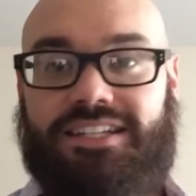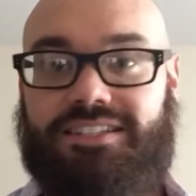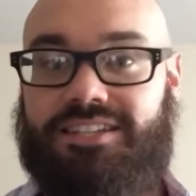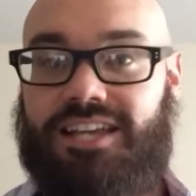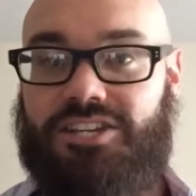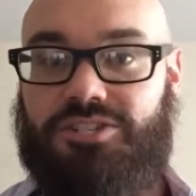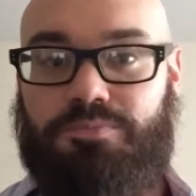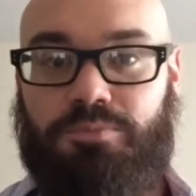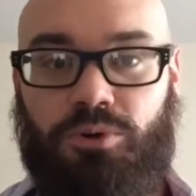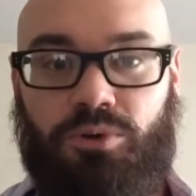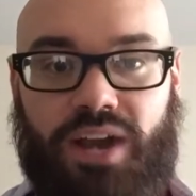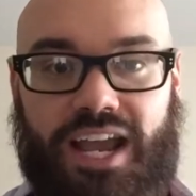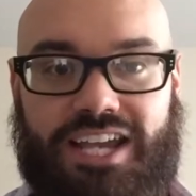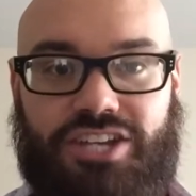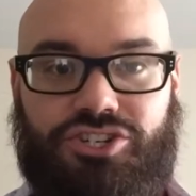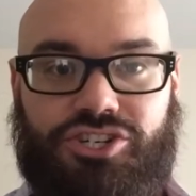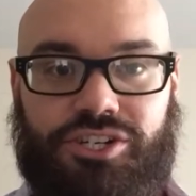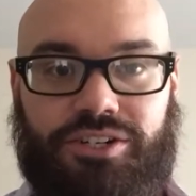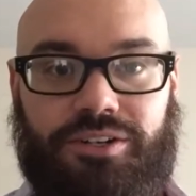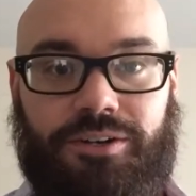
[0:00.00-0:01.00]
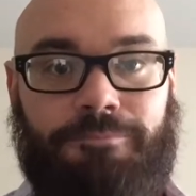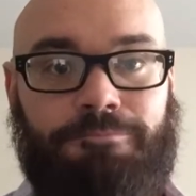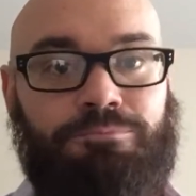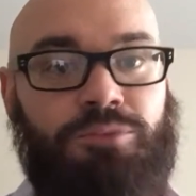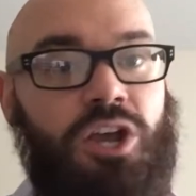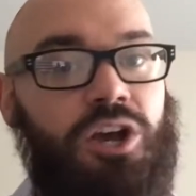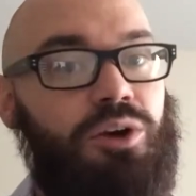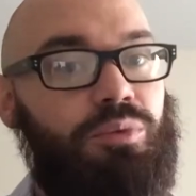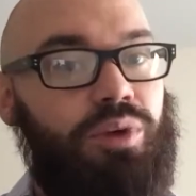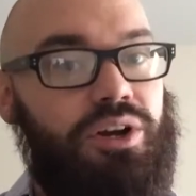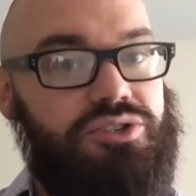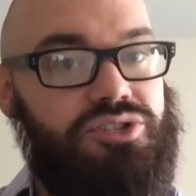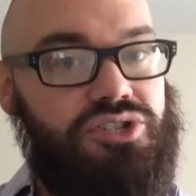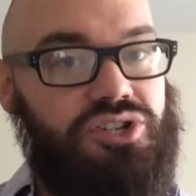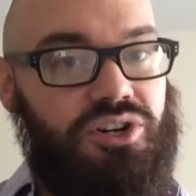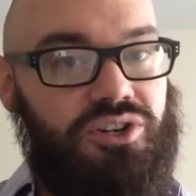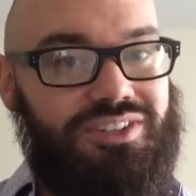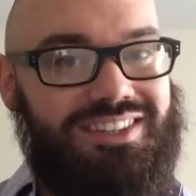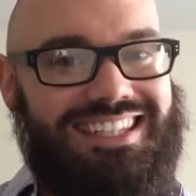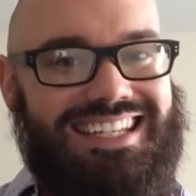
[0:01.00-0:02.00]
desperation. While
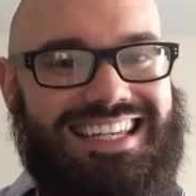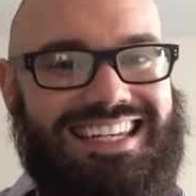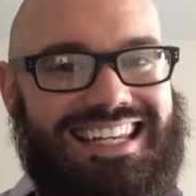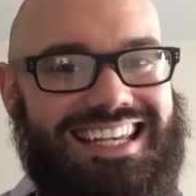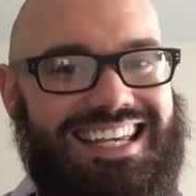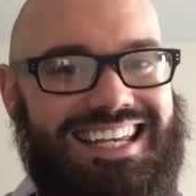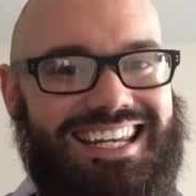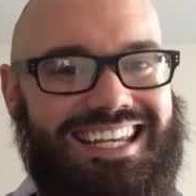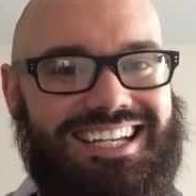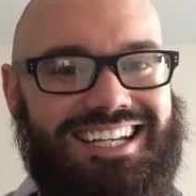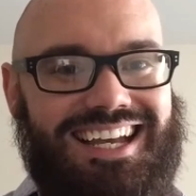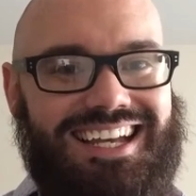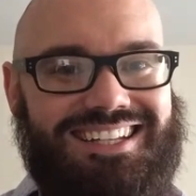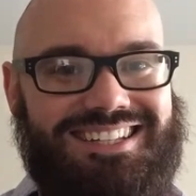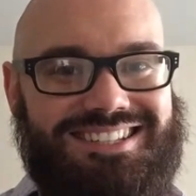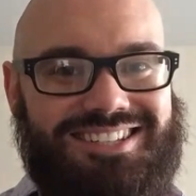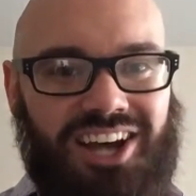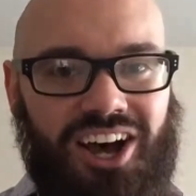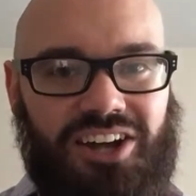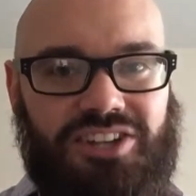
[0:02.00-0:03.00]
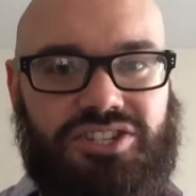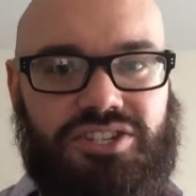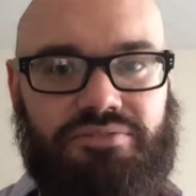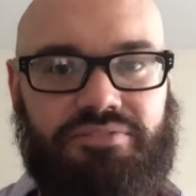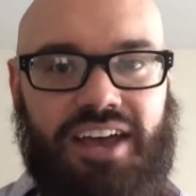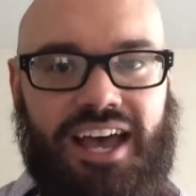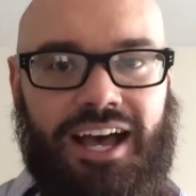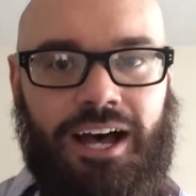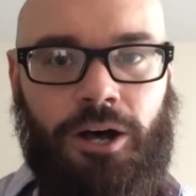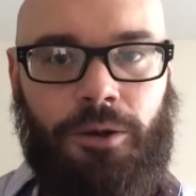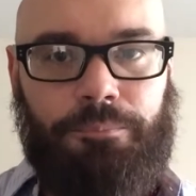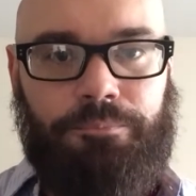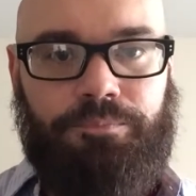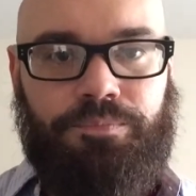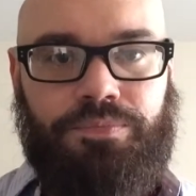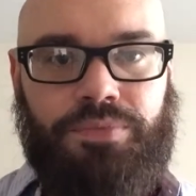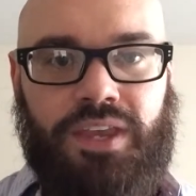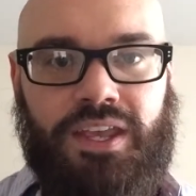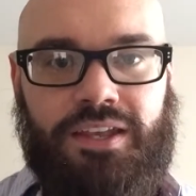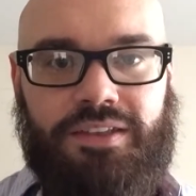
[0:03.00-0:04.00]
certainly needing tons of
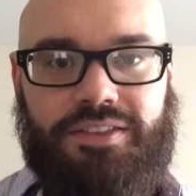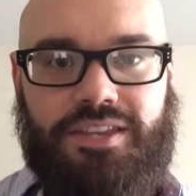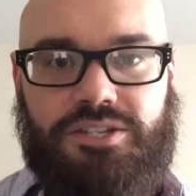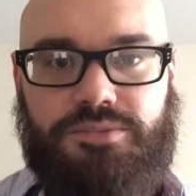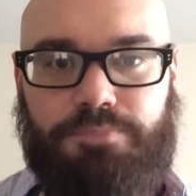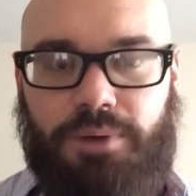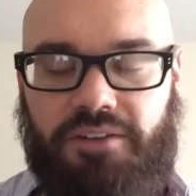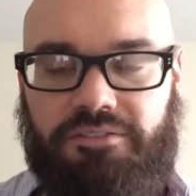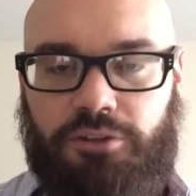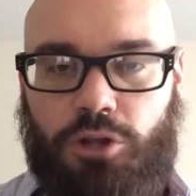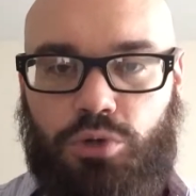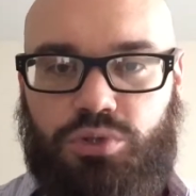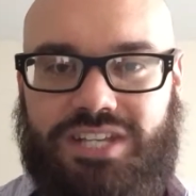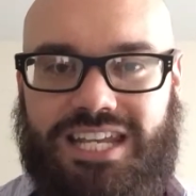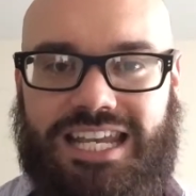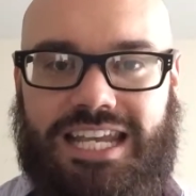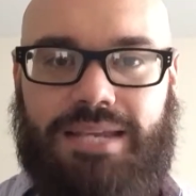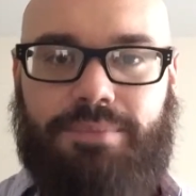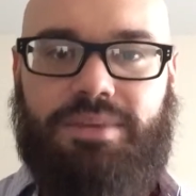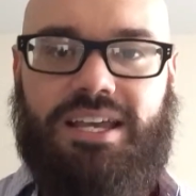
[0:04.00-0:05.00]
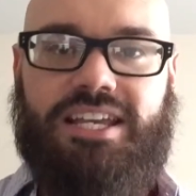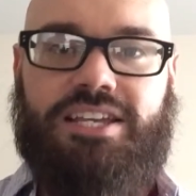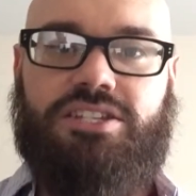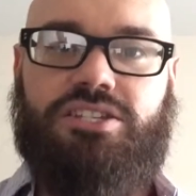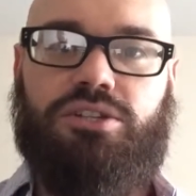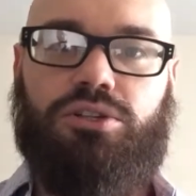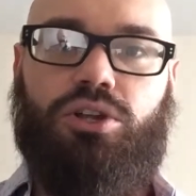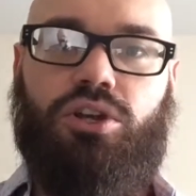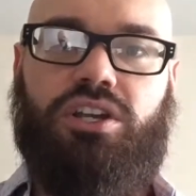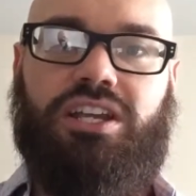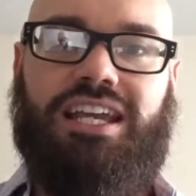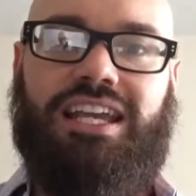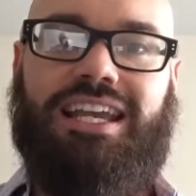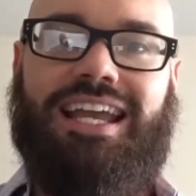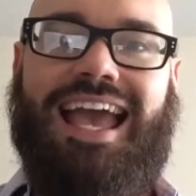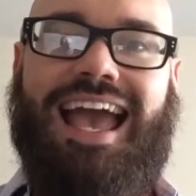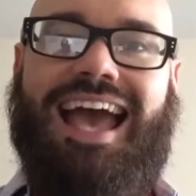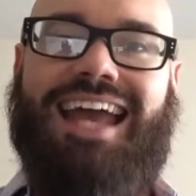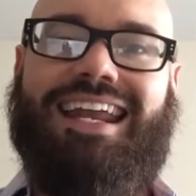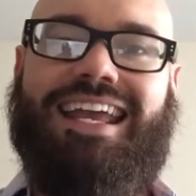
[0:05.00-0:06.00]
help, this Buffalo team is
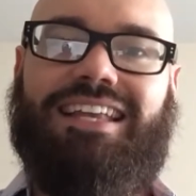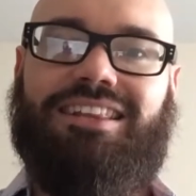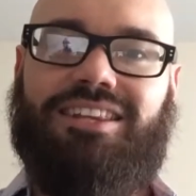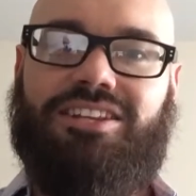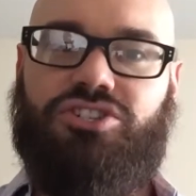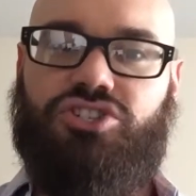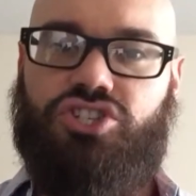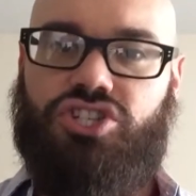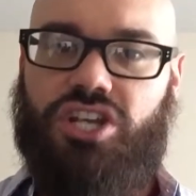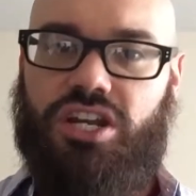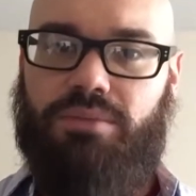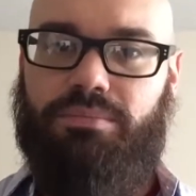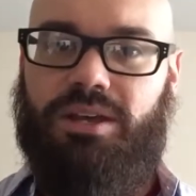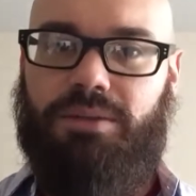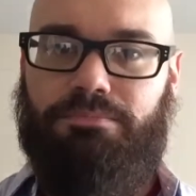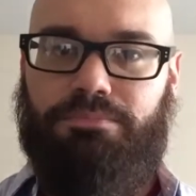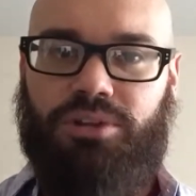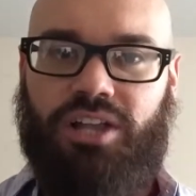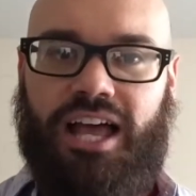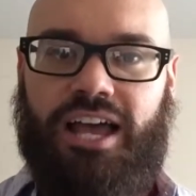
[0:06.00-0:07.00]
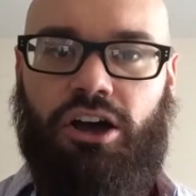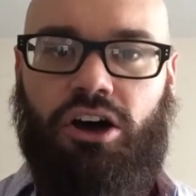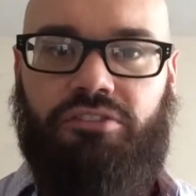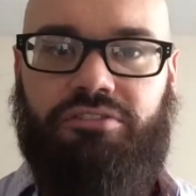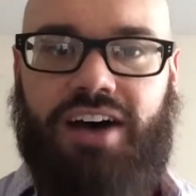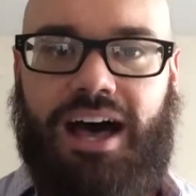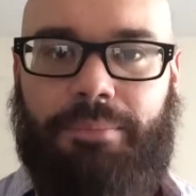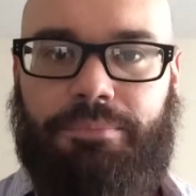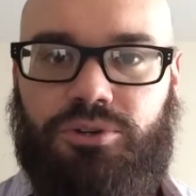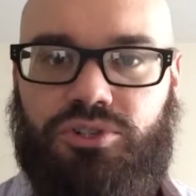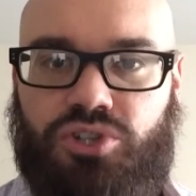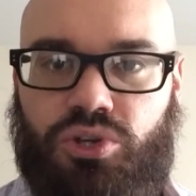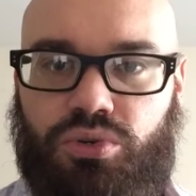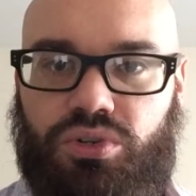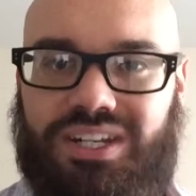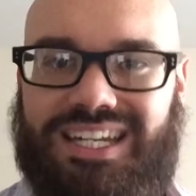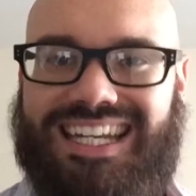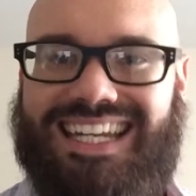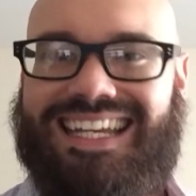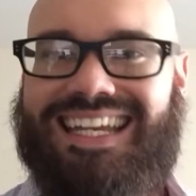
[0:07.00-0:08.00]
looking at a legitimate playoff
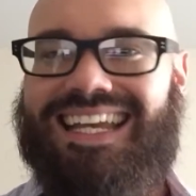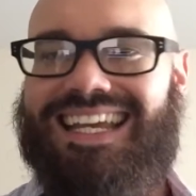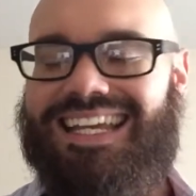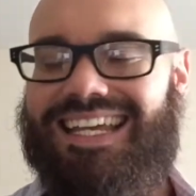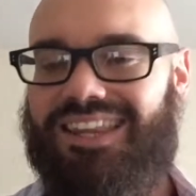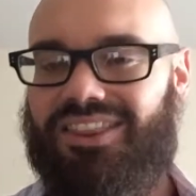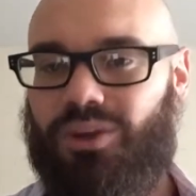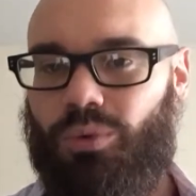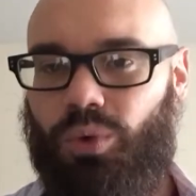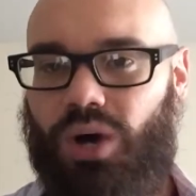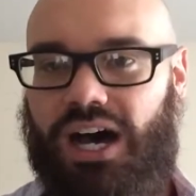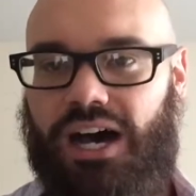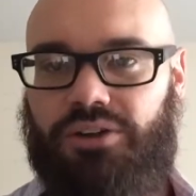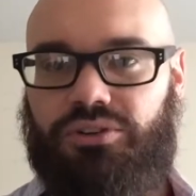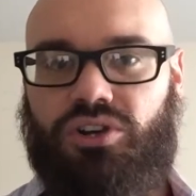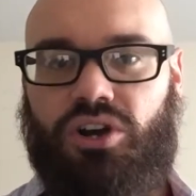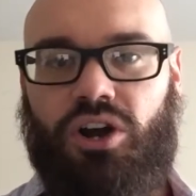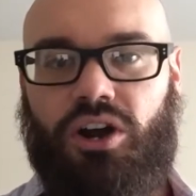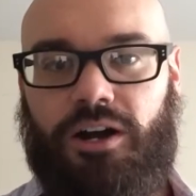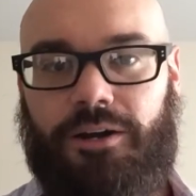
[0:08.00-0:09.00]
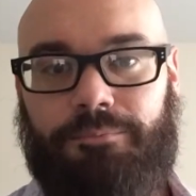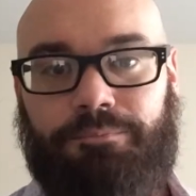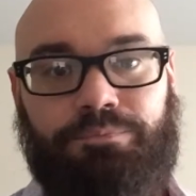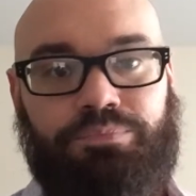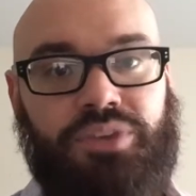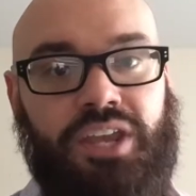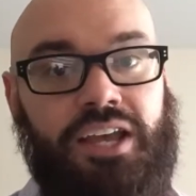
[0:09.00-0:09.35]
opportunity in the wild card.